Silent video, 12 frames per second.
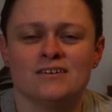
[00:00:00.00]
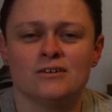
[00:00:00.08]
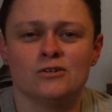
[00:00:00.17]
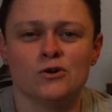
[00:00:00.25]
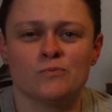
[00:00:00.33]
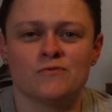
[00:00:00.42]

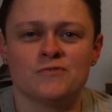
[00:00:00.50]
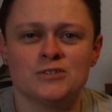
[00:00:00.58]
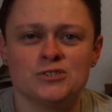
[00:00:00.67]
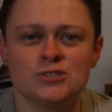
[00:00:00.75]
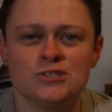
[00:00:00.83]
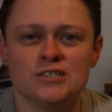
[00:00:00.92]
Hello,
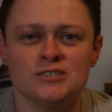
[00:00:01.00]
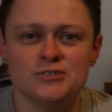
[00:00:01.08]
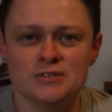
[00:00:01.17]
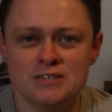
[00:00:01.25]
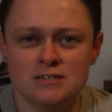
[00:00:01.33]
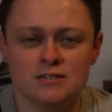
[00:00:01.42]
Professor. How you
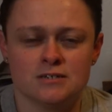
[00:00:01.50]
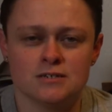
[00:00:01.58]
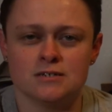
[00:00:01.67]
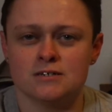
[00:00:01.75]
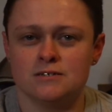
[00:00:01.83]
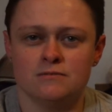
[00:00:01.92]
doing?
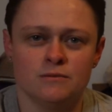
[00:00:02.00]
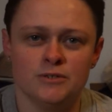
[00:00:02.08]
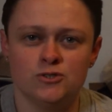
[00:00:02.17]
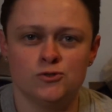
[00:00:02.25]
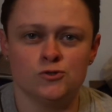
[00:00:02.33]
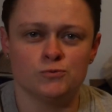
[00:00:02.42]
Let me
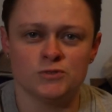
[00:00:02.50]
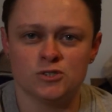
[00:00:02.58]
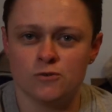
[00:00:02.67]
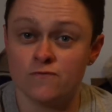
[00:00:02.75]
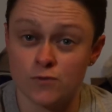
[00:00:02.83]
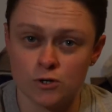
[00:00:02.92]
introduce
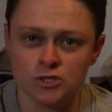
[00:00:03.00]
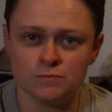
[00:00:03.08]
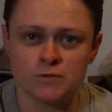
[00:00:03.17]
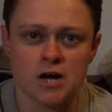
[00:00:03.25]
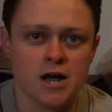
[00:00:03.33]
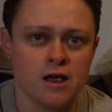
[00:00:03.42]
myself first.
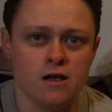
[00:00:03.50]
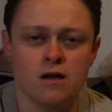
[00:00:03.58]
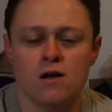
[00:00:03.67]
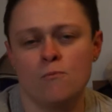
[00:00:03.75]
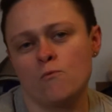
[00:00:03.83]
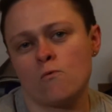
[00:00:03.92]
I
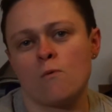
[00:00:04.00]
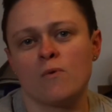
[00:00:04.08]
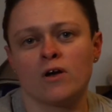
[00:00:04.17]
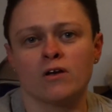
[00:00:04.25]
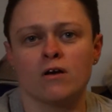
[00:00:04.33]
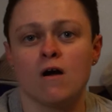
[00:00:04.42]
am
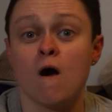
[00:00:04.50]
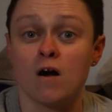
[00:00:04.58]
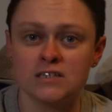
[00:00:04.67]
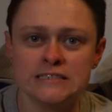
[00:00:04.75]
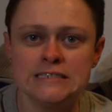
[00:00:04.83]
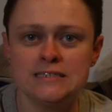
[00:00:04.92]
Rebecca
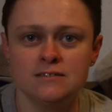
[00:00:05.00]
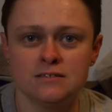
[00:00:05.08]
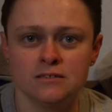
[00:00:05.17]
Ogden.